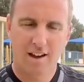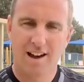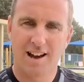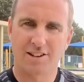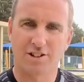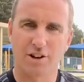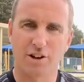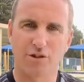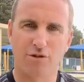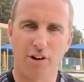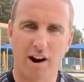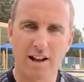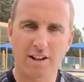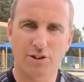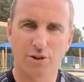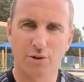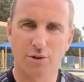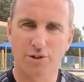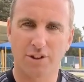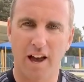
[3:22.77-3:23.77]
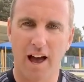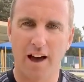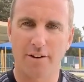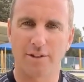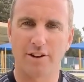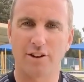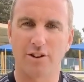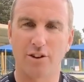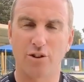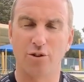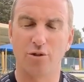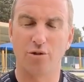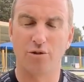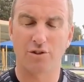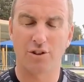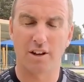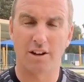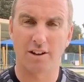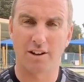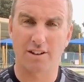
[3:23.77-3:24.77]
It's a great tool to have in
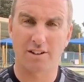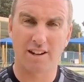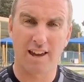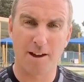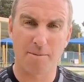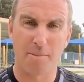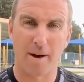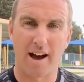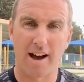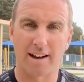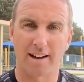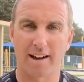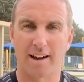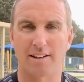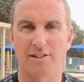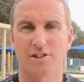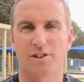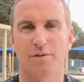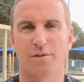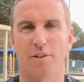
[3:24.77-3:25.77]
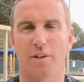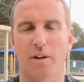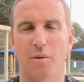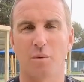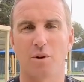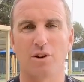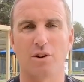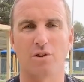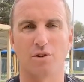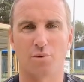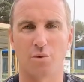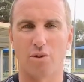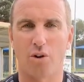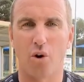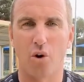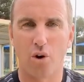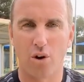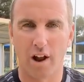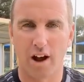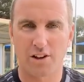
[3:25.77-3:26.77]
your kit bag, and something that we use
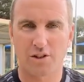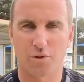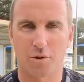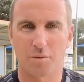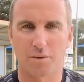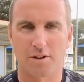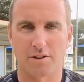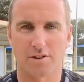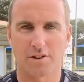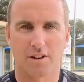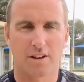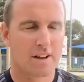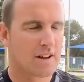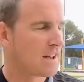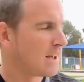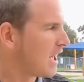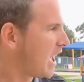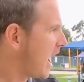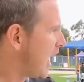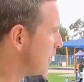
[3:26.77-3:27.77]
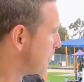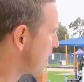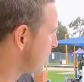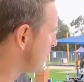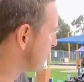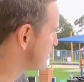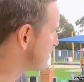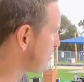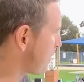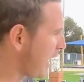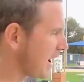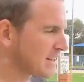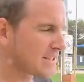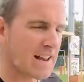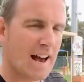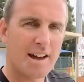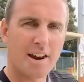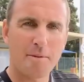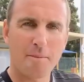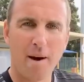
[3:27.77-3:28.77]
with all our swimmers, helping them to
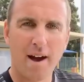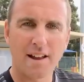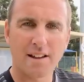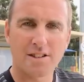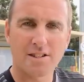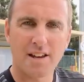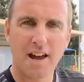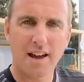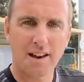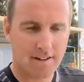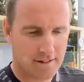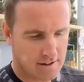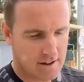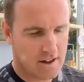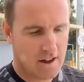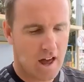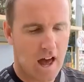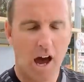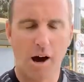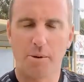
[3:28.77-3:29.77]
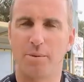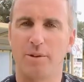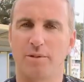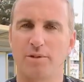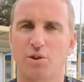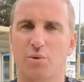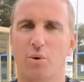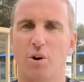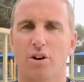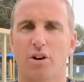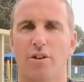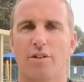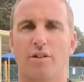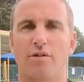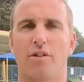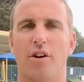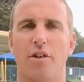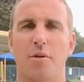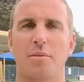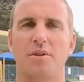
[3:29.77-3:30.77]
pace out a main set, helping them to work on the
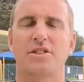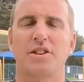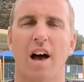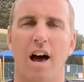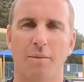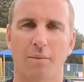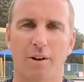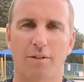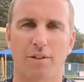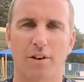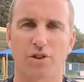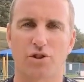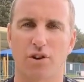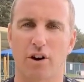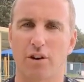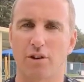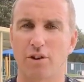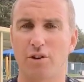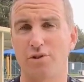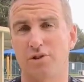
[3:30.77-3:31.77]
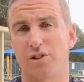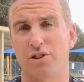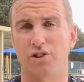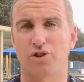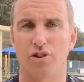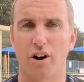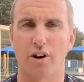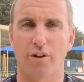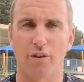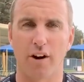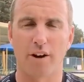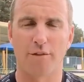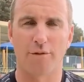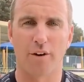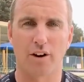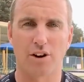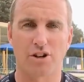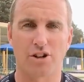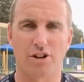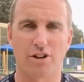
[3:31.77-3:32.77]
rhythm and timing of the stroke using the stroke rate
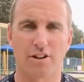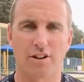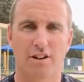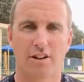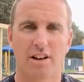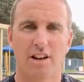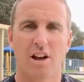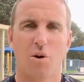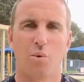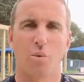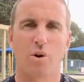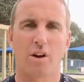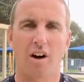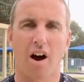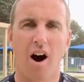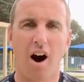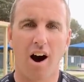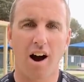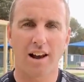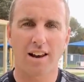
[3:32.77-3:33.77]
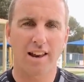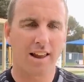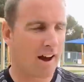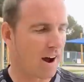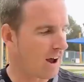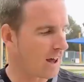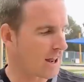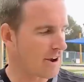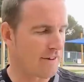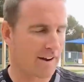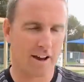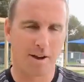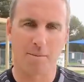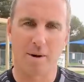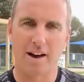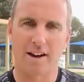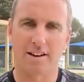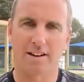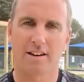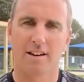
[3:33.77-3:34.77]
function. We highly
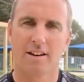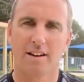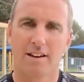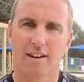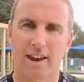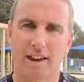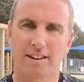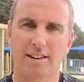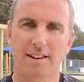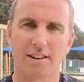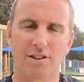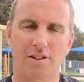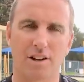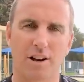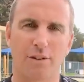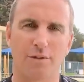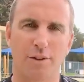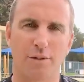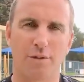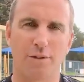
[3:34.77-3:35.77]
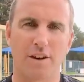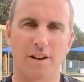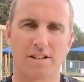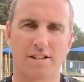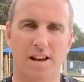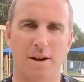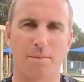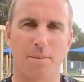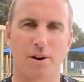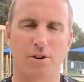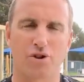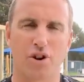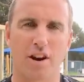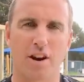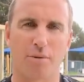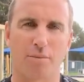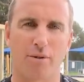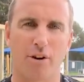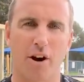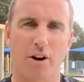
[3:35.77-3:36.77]
recommend getting yourself the Finis Tempo
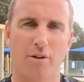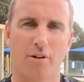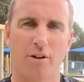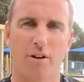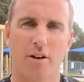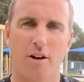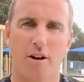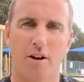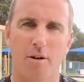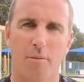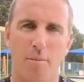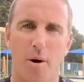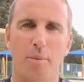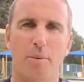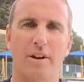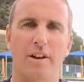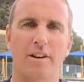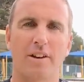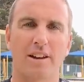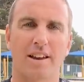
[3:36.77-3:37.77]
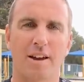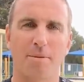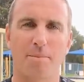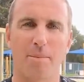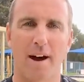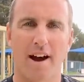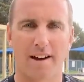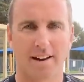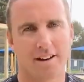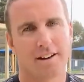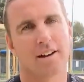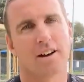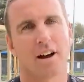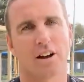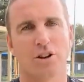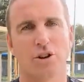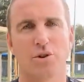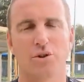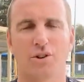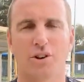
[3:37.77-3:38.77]
Trainer Pro, popping it in your kit bag
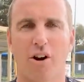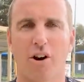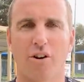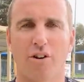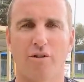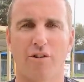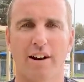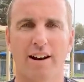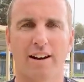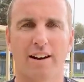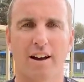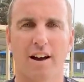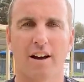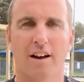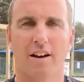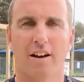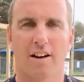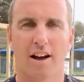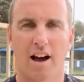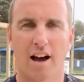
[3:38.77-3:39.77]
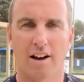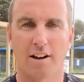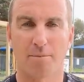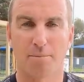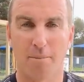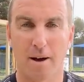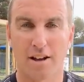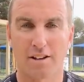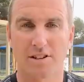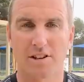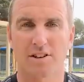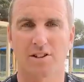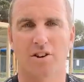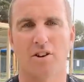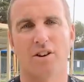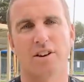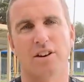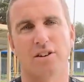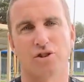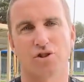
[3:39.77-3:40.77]
and using it on a regular basis
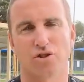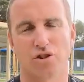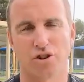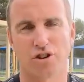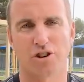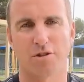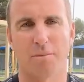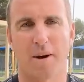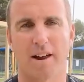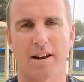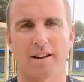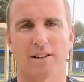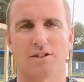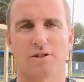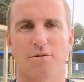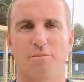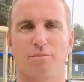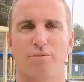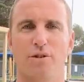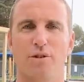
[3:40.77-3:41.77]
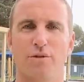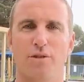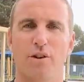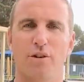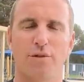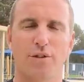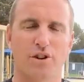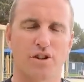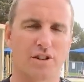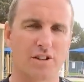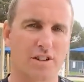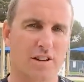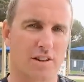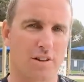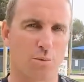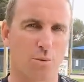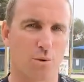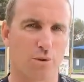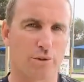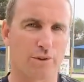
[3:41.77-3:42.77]
and in a structured manner to improve your efficiency in
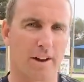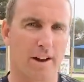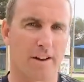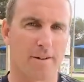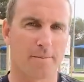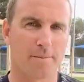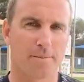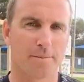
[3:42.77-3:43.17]
the water.